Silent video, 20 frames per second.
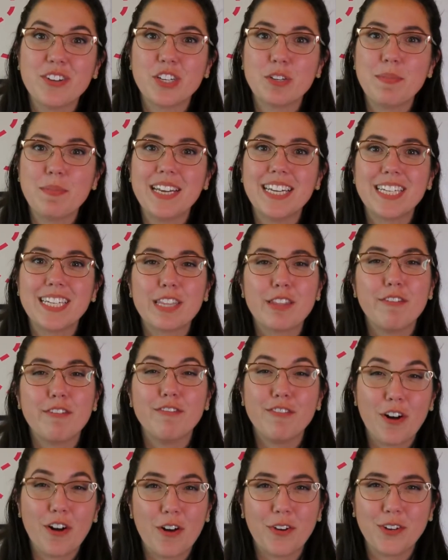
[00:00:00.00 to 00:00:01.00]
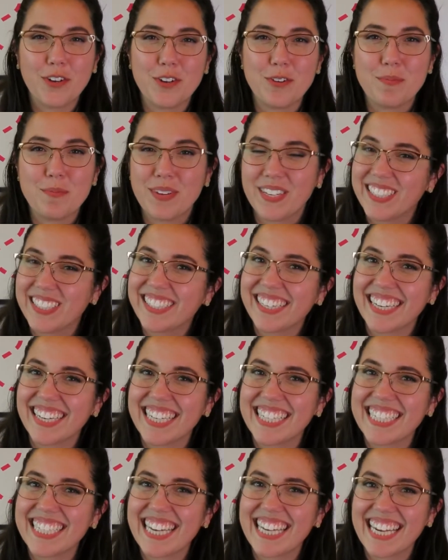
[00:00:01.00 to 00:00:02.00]
which means the volume is going
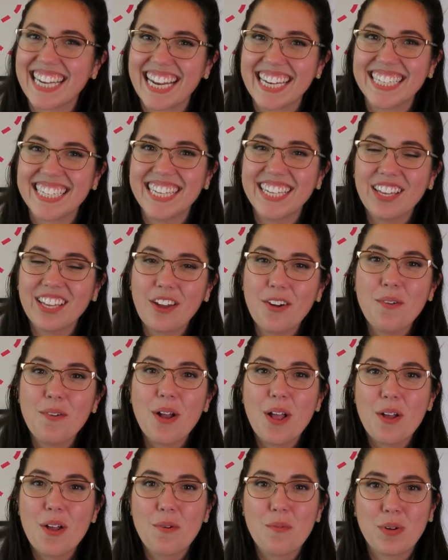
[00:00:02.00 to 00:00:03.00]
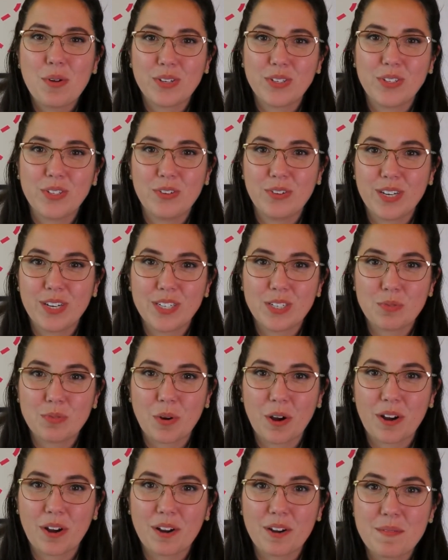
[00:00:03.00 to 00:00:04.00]
to stay nice and low while students
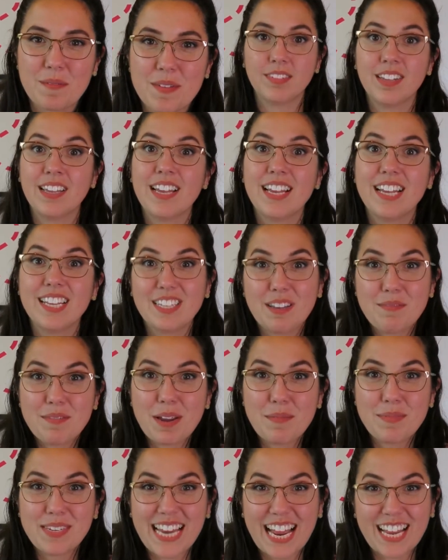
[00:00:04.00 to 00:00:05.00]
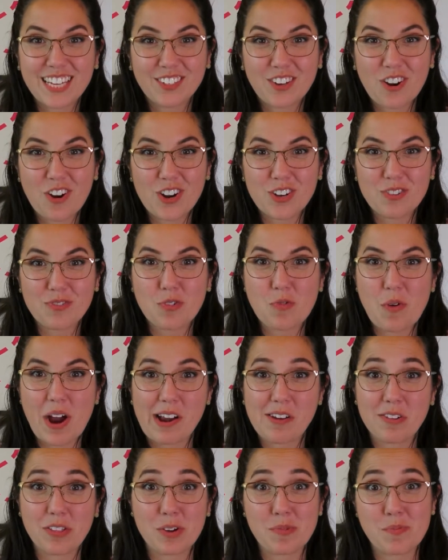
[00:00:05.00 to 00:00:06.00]
work. Sometimes task cards
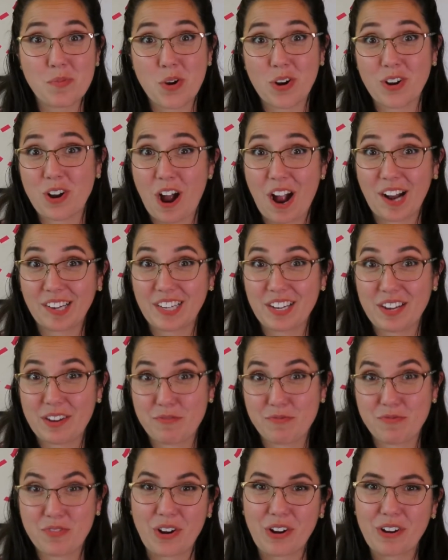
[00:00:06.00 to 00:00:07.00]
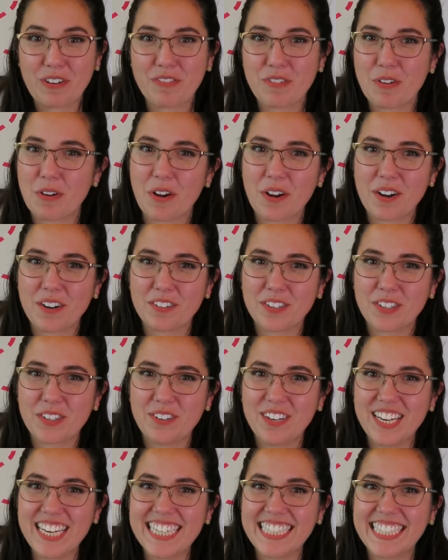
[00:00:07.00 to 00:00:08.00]
require a little more cognitive work for our
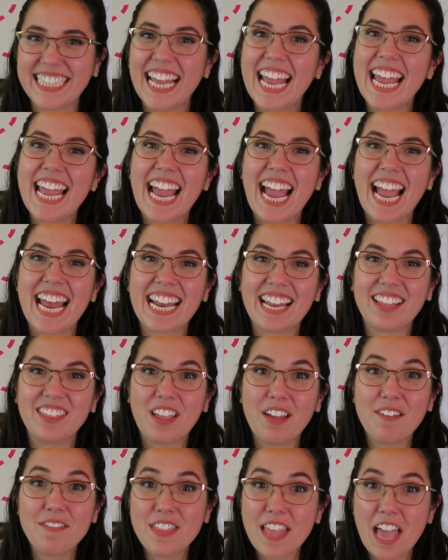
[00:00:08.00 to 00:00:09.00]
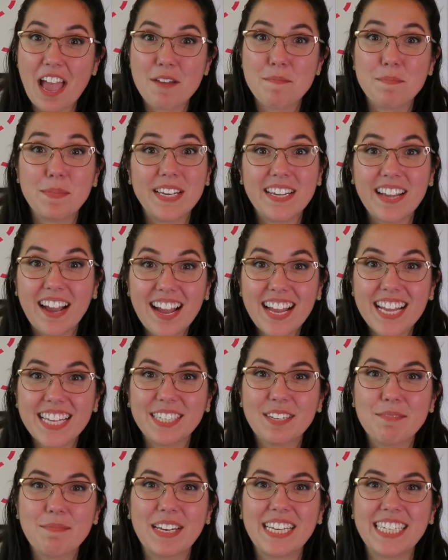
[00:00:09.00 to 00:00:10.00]
students, and I love that
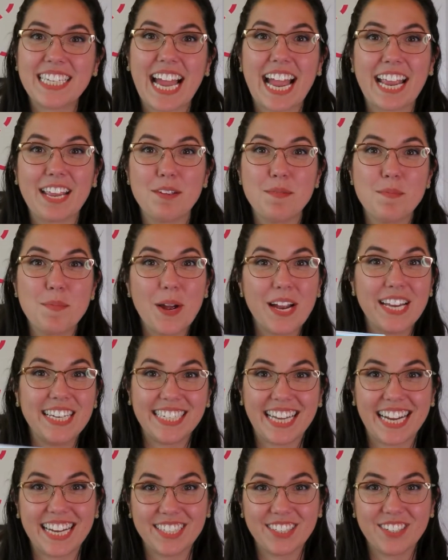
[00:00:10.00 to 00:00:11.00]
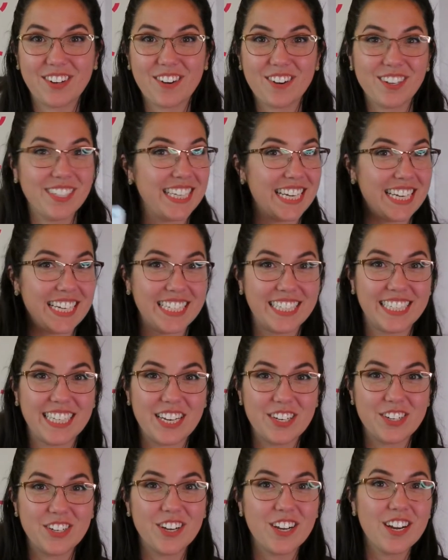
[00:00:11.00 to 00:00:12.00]
because it means I can put task cards in a
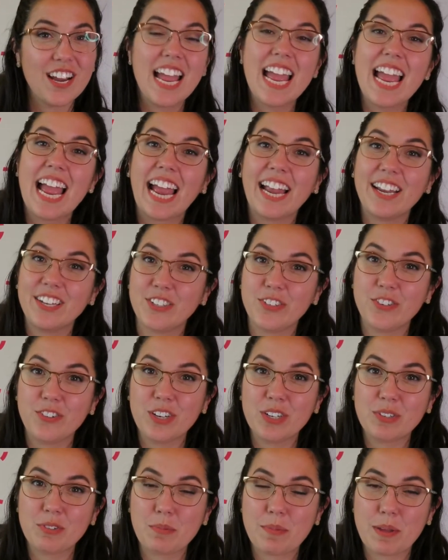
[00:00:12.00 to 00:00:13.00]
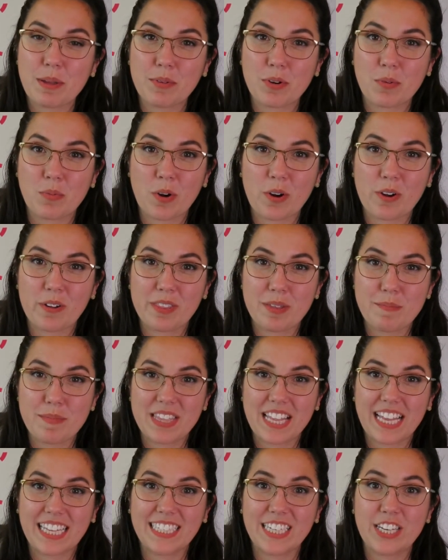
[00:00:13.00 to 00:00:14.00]
center and students will be able to work on them
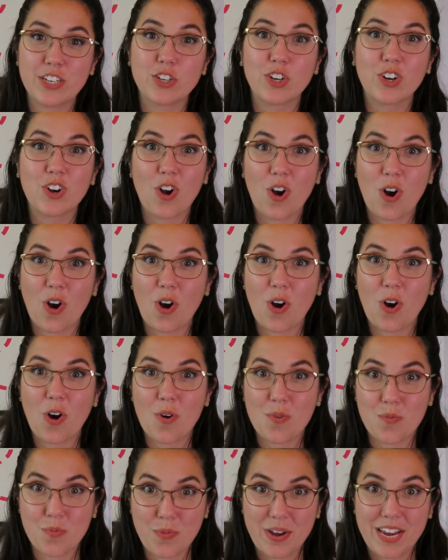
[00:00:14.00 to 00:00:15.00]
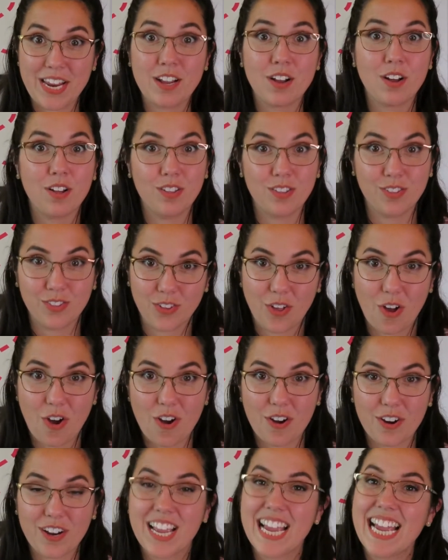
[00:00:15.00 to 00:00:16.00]
in that center all week
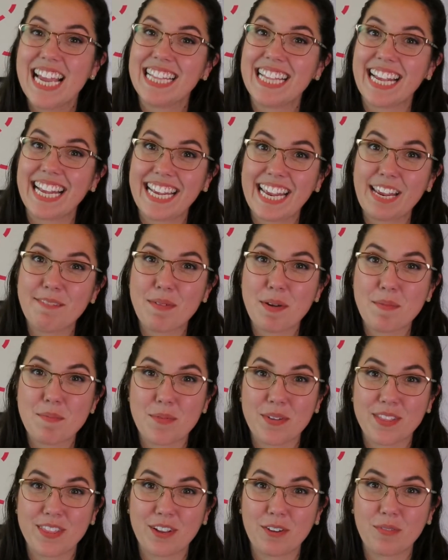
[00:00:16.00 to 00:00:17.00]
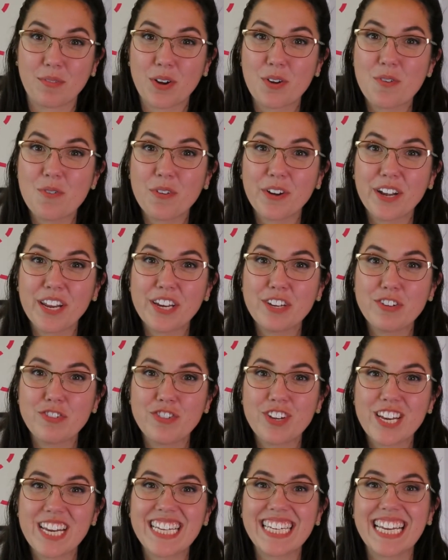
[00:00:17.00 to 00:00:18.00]
long. They keep up with their recording
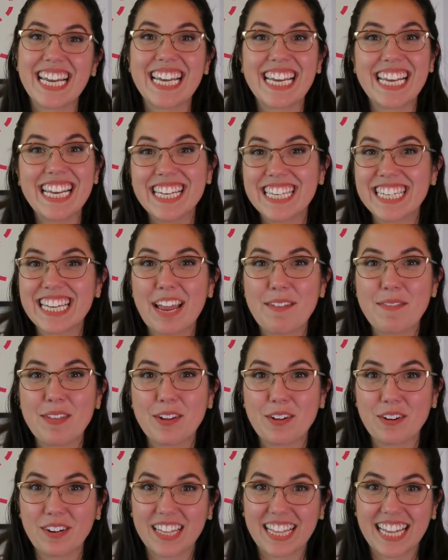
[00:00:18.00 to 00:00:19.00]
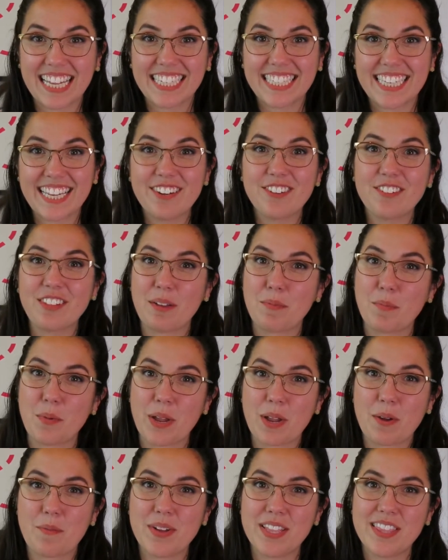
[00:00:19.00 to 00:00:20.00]
sheet, and each time they go to that center, they
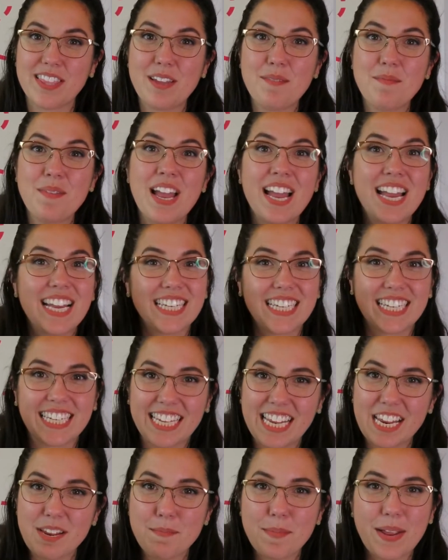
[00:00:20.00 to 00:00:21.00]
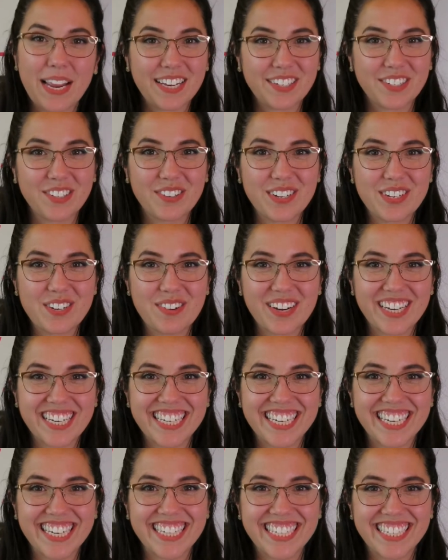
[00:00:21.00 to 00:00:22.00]
bring it with them to keep answering
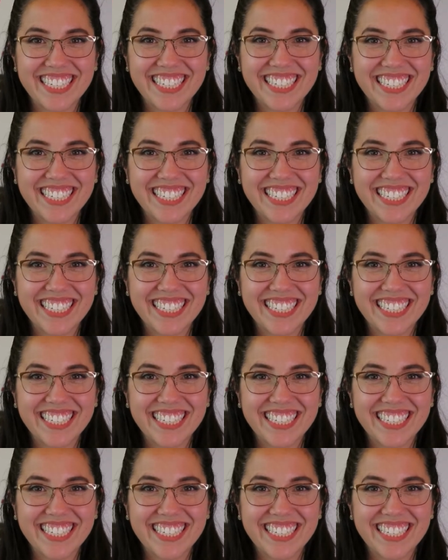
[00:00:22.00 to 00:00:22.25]
questions.